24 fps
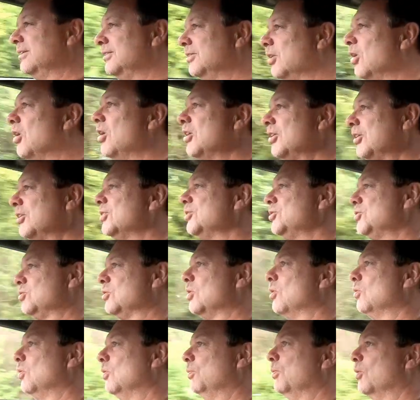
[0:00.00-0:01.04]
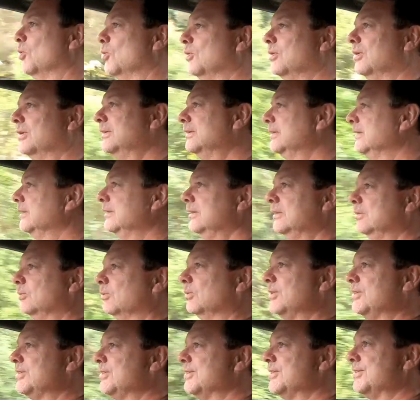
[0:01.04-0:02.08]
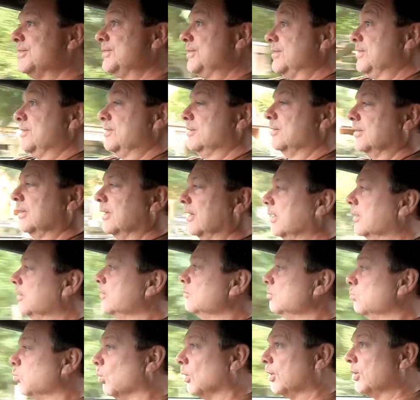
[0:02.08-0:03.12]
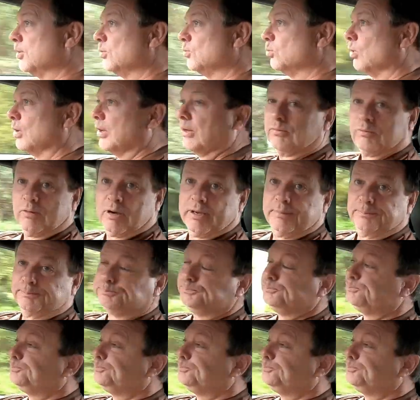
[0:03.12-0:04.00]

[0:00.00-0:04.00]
uncontrollable, which is, yeah, what you'd want, right?